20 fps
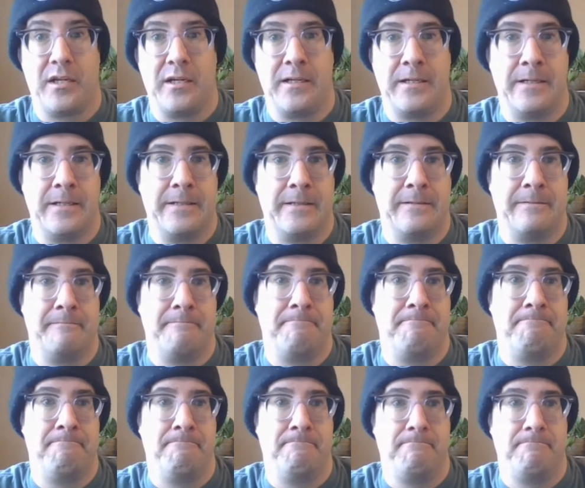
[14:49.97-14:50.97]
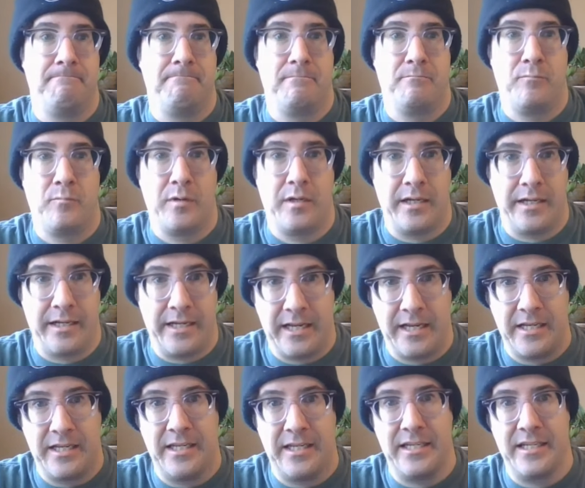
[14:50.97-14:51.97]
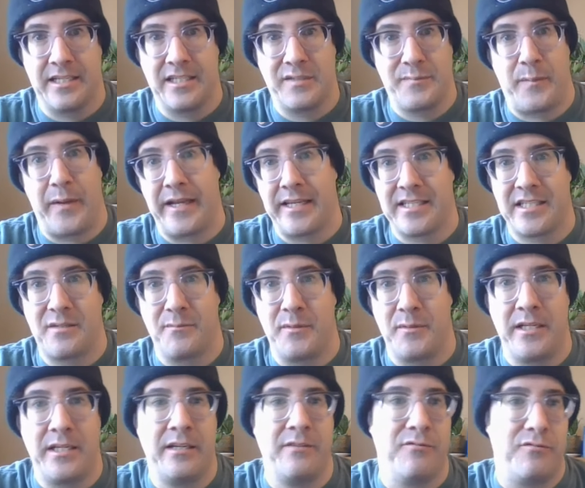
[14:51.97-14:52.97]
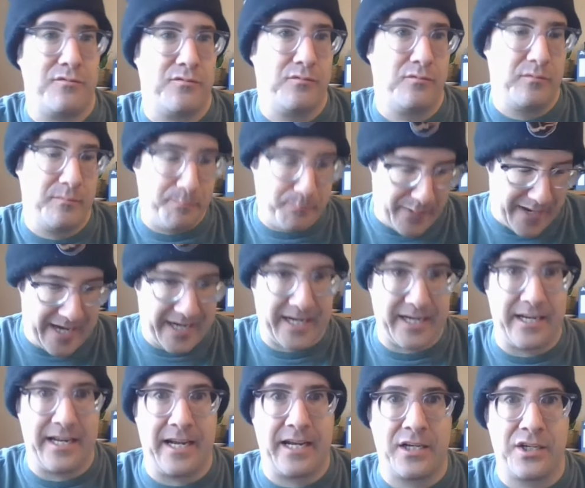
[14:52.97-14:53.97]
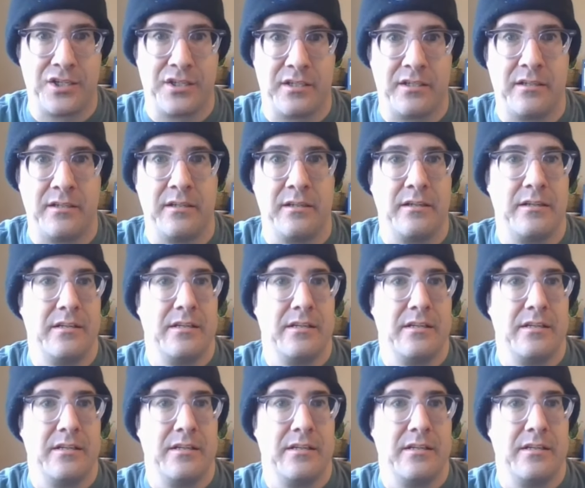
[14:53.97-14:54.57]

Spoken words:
Again, he expects to be back in action.